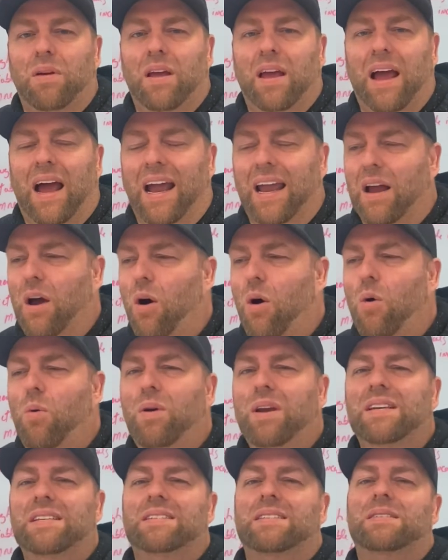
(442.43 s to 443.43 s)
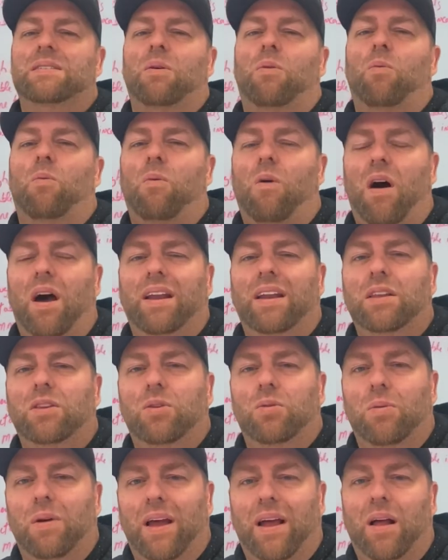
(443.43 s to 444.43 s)
I always wanted
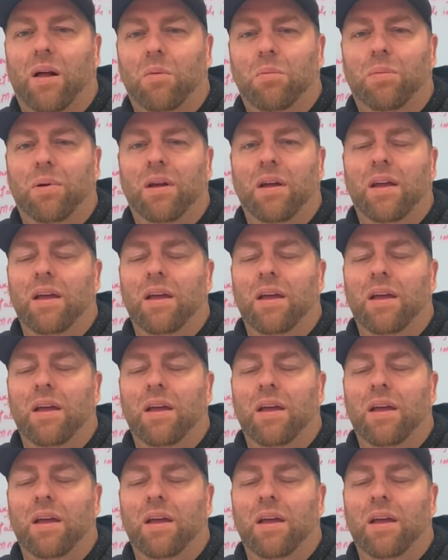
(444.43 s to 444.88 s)
to help